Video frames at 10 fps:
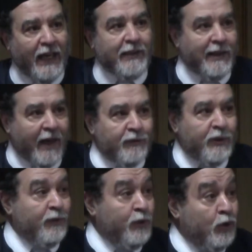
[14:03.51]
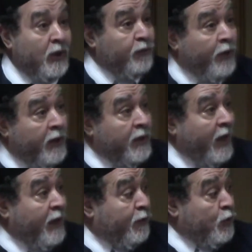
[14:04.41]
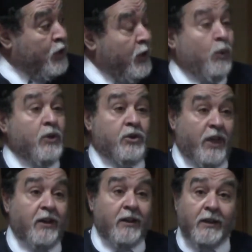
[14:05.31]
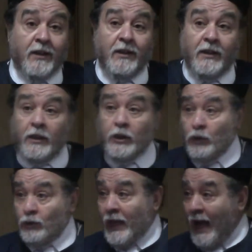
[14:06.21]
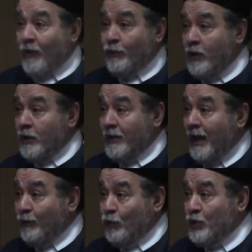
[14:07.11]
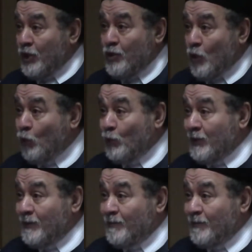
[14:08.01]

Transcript: that life, if you live her life when she was young, you will have her life when she's old.